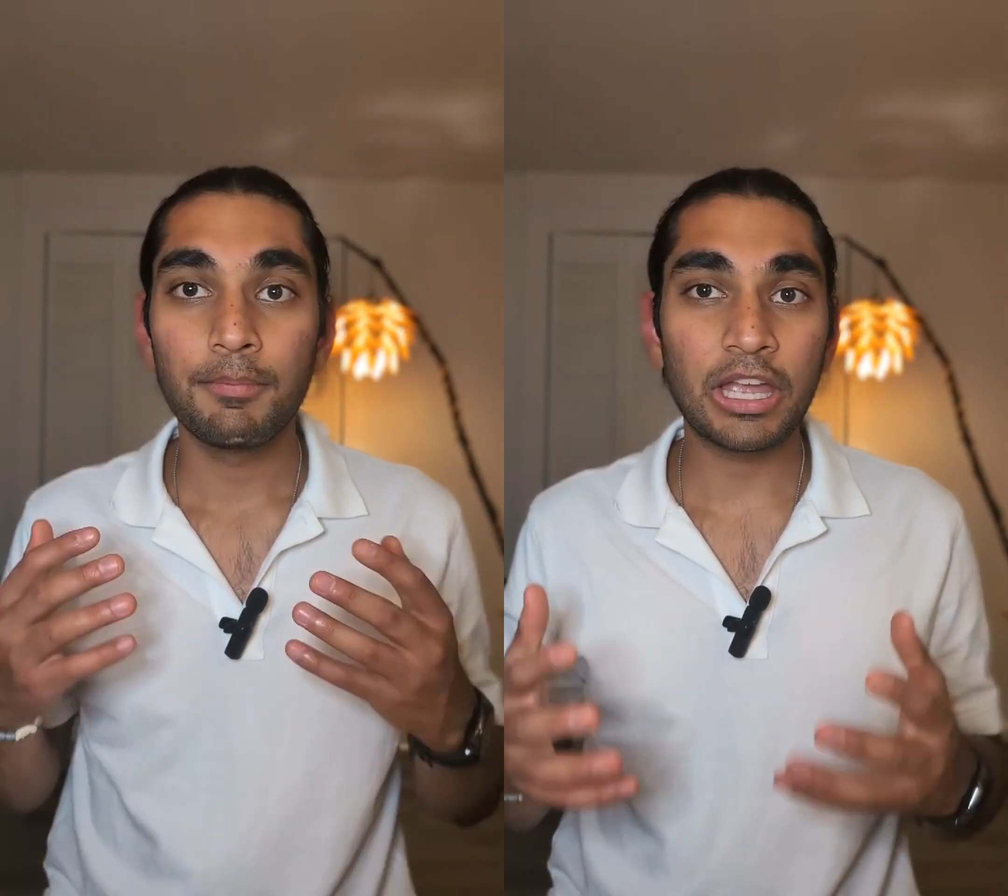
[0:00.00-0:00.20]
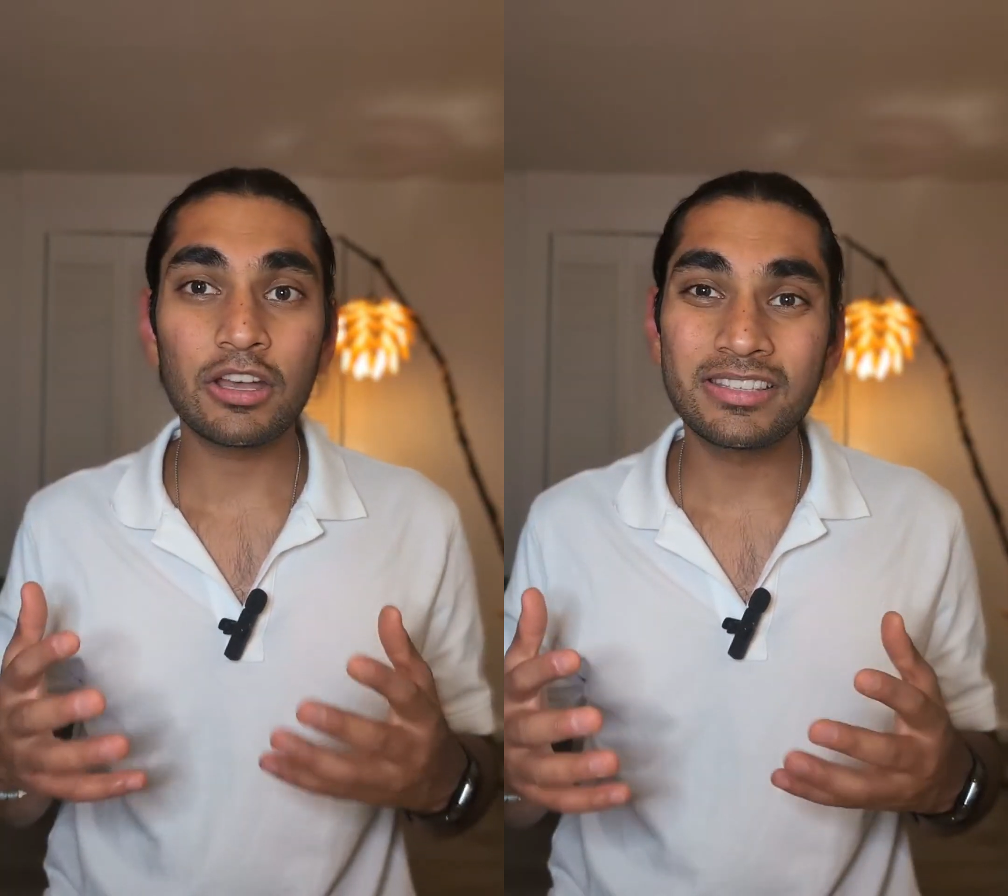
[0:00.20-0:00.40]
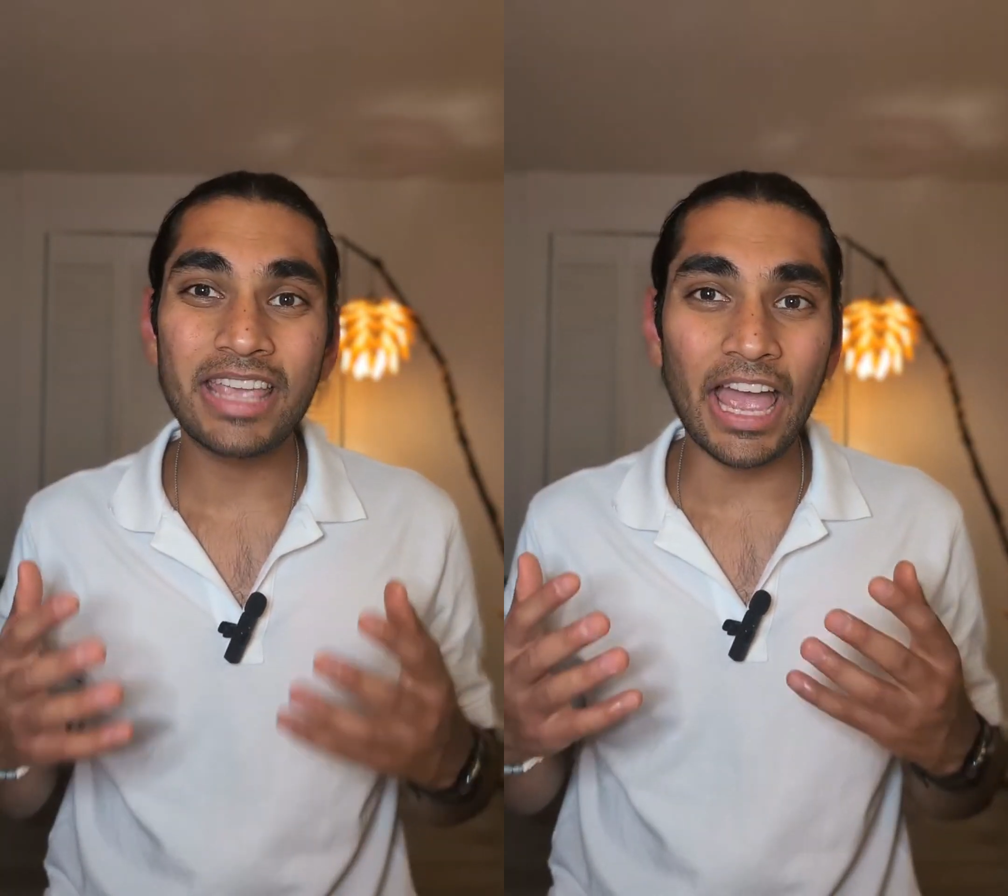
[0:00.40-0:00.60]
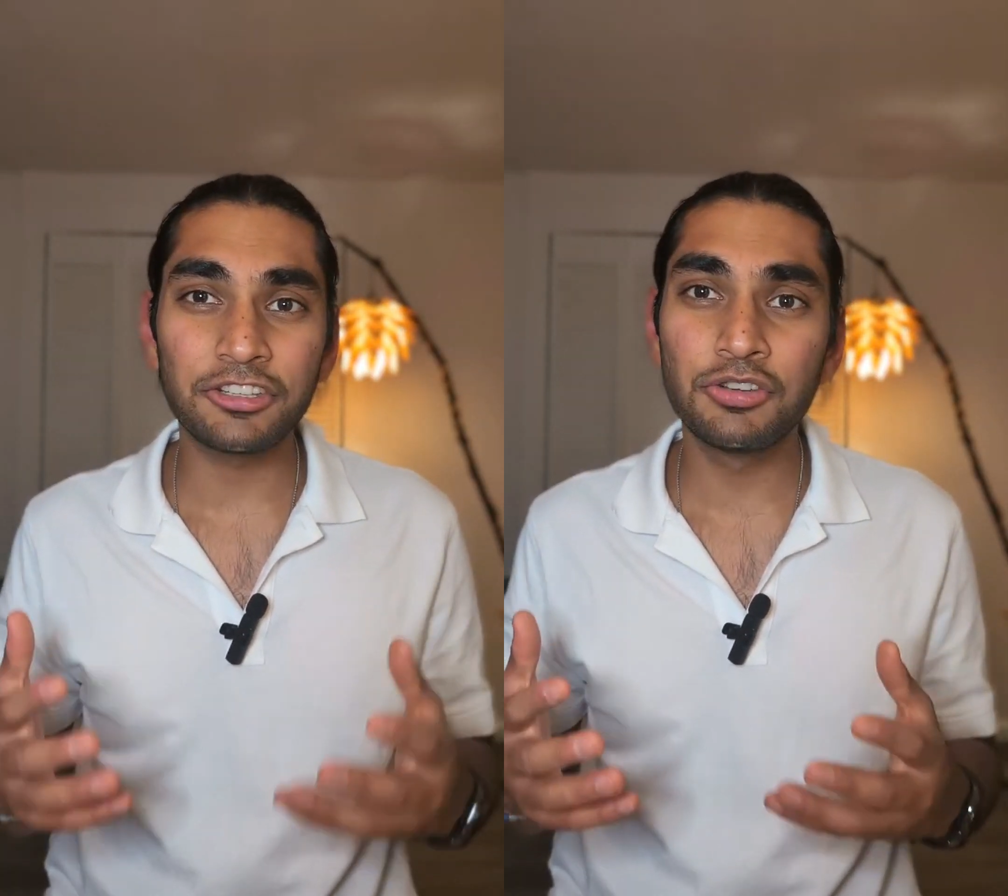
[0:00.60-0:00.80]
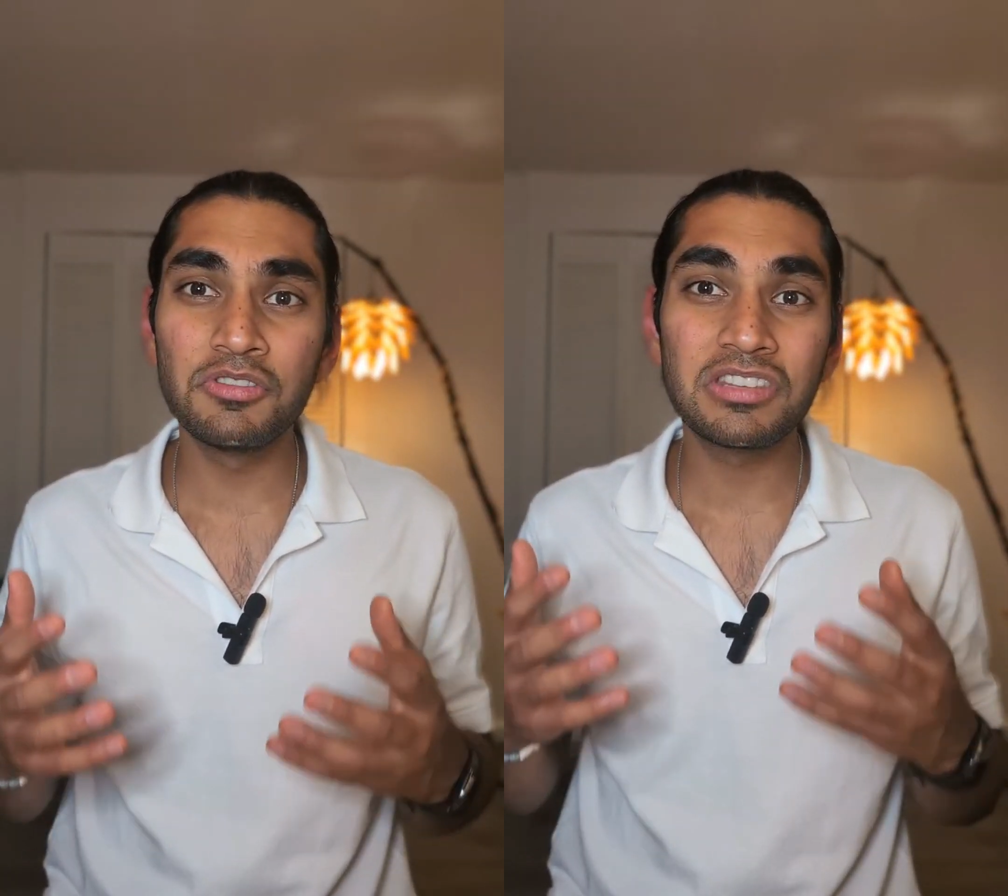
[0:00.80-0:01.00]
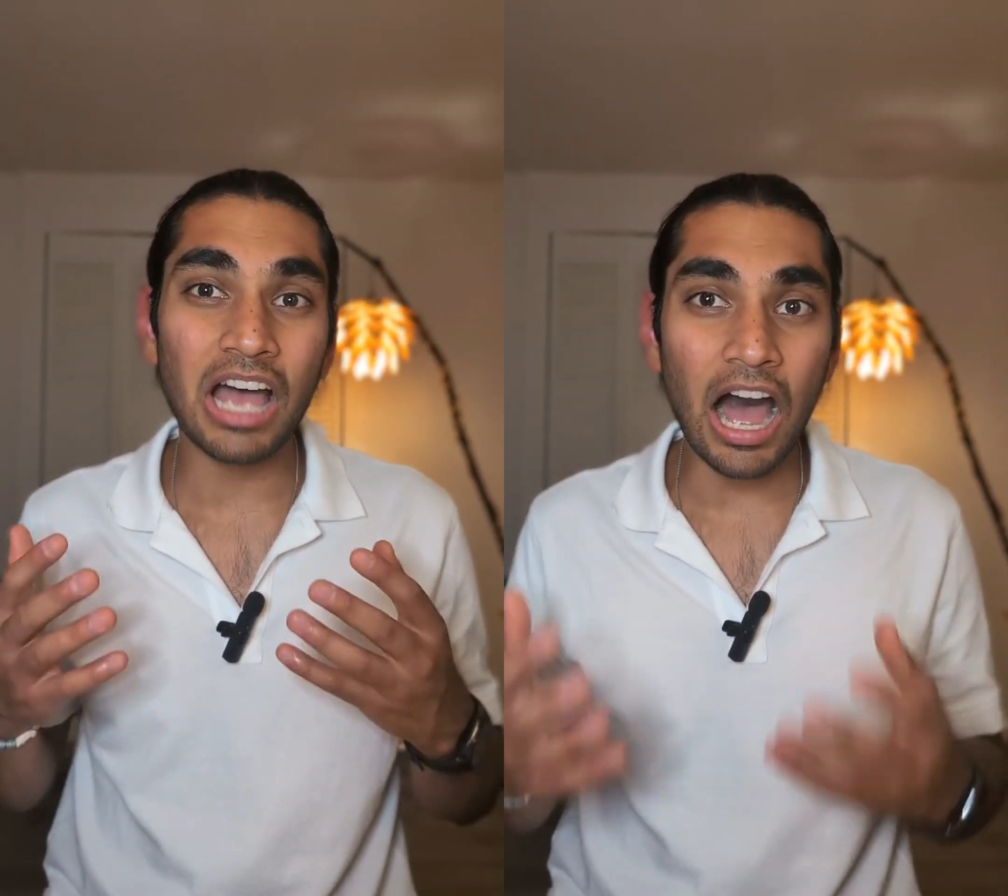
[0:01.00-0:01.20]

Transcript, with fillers: because cashews